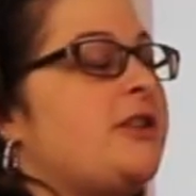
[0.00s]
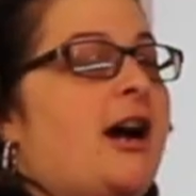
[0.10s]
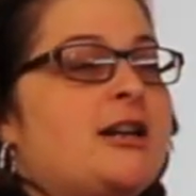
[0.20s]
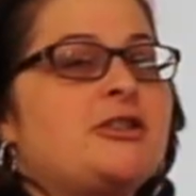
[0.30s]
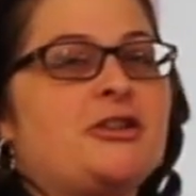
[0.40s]

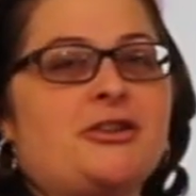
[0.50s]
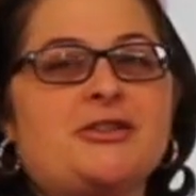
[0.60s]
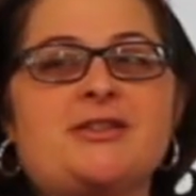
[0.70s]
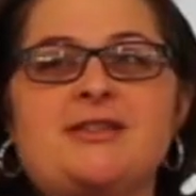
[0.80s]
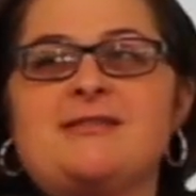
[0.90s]

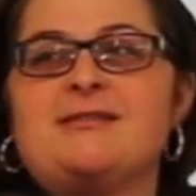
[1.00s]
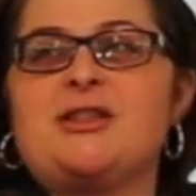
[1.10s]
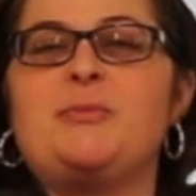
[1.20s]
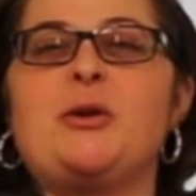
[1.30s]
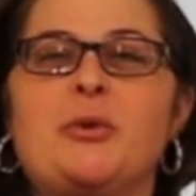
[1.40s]
doctors
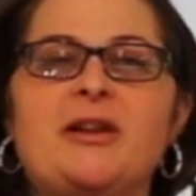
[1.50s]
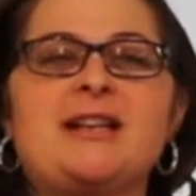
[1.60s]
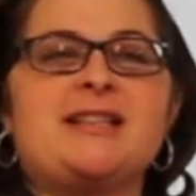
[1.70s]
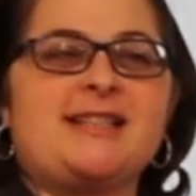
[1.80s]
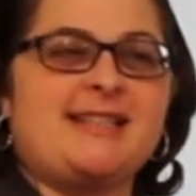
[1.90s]
to be
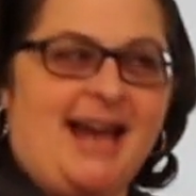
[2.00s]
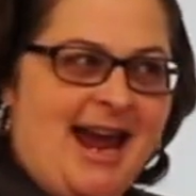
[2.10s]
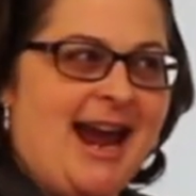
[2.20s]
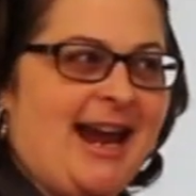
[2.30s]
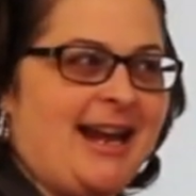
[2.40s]
willing to
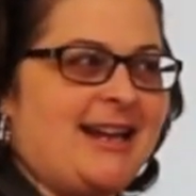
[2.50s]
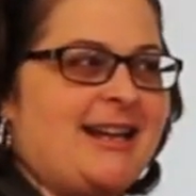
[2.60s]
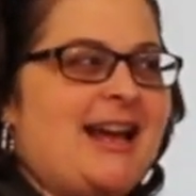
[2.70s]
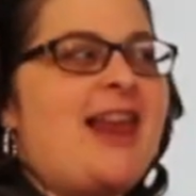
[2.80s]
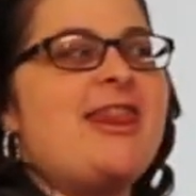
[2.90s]
say
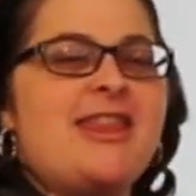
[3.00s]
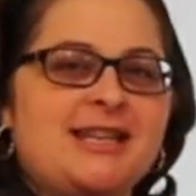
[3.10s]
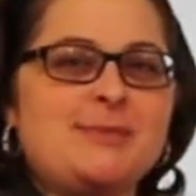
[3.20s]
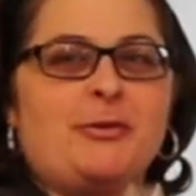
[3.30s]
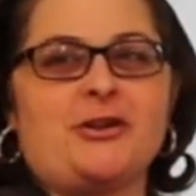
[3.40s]

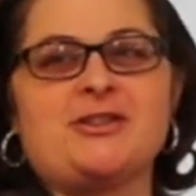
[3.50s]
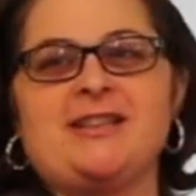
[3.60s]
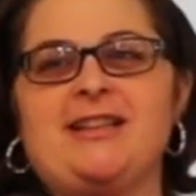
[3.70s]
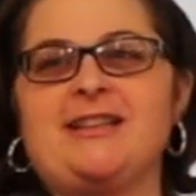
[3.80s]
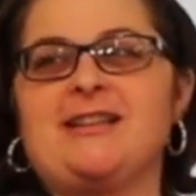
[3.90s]
this
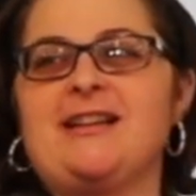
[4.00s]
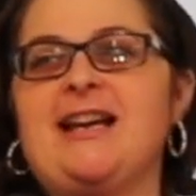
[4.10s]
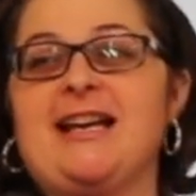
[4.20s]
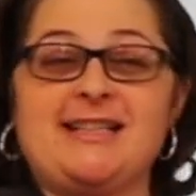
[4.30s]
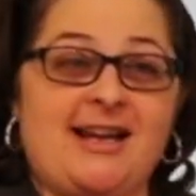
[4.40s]
person
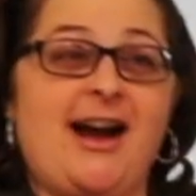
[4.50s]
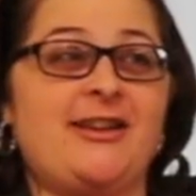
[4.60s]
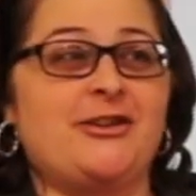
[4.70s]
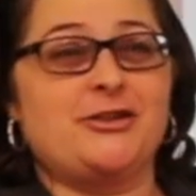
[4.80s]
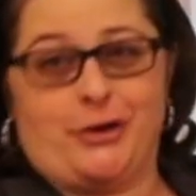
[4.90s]
is
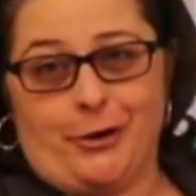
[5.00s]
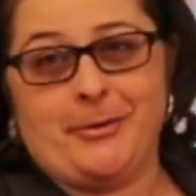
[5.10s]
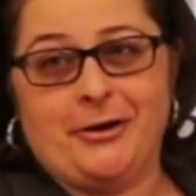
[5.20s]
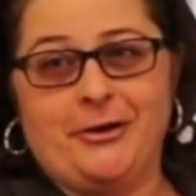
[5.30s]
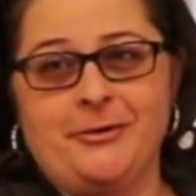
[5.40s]
either
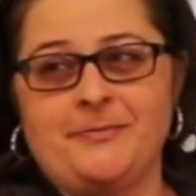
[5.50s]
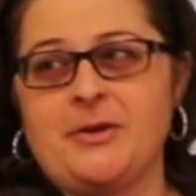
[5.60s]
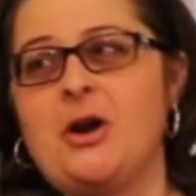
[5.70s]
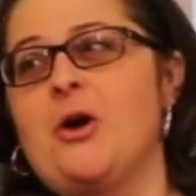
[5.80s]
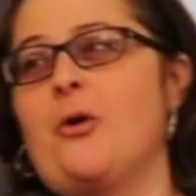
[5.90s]
terminal
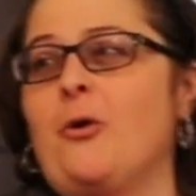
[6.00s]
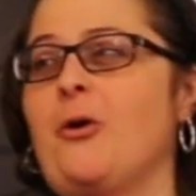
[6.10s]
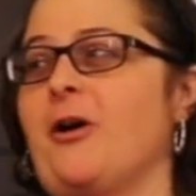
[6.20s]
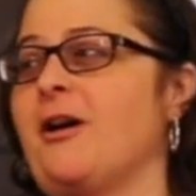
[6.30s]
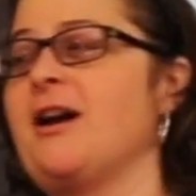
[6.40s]

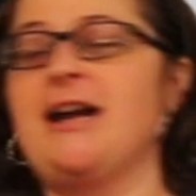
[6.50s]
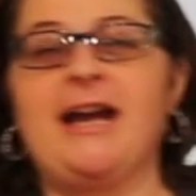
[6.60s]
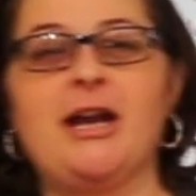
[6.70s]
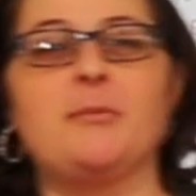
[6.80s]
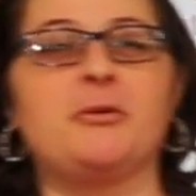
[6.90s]
or
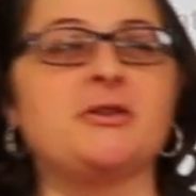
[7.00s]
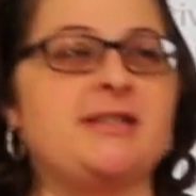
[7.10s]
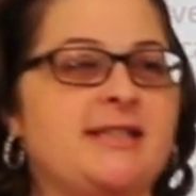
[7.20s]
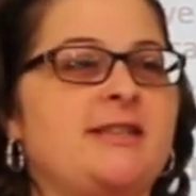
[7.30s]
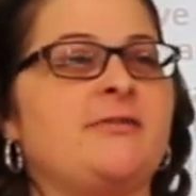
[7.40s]
in a
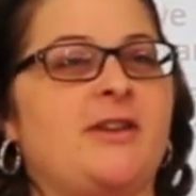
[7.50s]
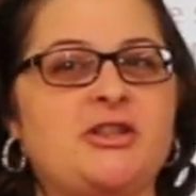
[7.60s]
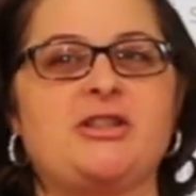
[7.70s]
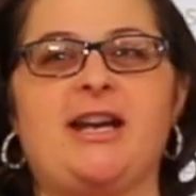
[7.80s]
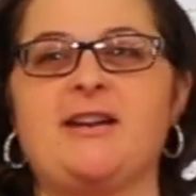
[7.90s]
persistent
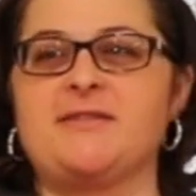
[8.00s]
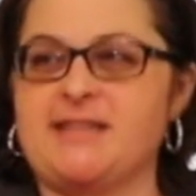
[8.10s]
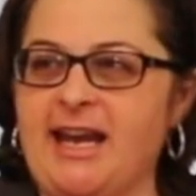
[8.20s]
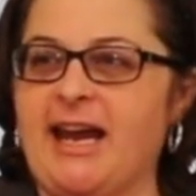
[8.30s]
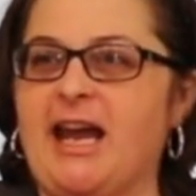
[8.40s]
vegetative
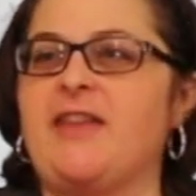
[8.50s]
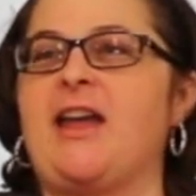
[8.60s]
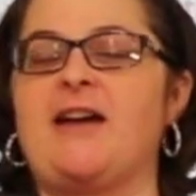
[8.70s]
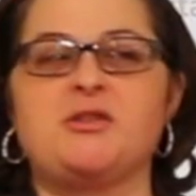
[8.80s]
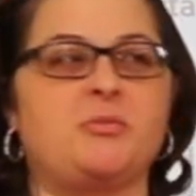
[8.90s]
state, and
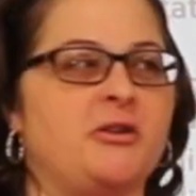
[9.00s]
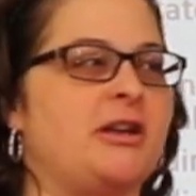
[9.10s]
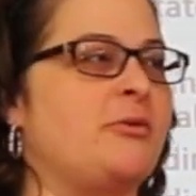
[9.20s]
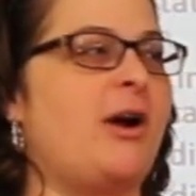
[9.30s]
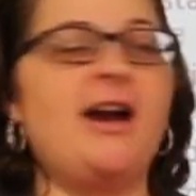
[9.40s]
they have to put
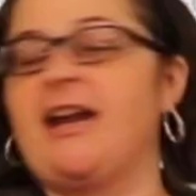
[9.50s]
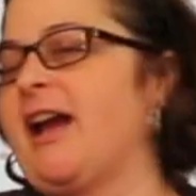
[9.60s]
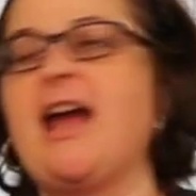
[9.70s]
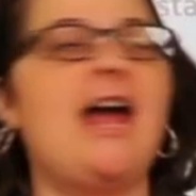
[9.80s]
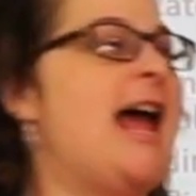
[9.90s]
it in writing.
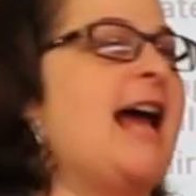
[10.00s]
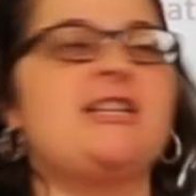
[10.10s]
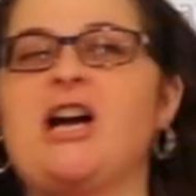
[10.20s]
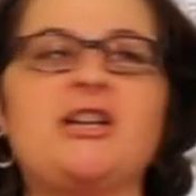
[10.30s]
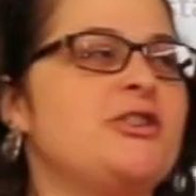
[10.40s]
And
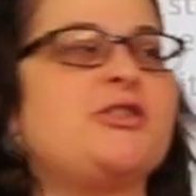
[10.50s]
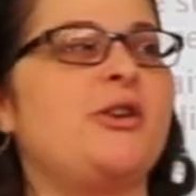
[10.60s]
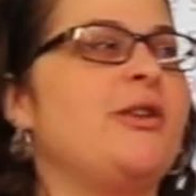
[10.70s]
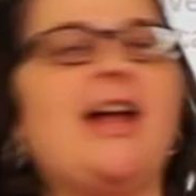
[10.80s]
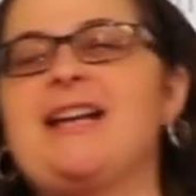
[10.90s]
doctors
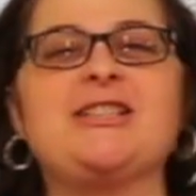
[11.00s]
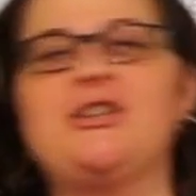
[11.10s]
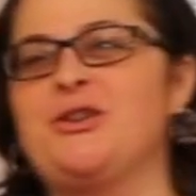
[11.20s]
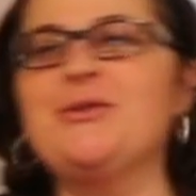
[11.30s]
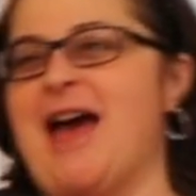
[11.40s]
don't like
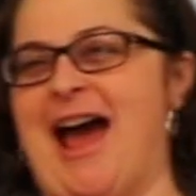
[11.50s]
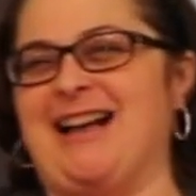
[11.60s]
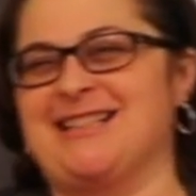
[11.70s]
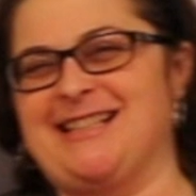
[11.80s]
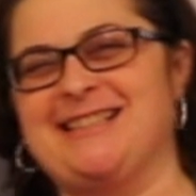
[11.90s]
to do
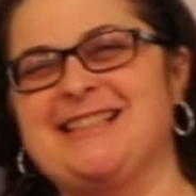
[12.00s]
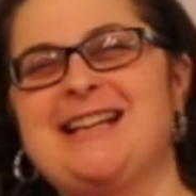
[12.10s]
that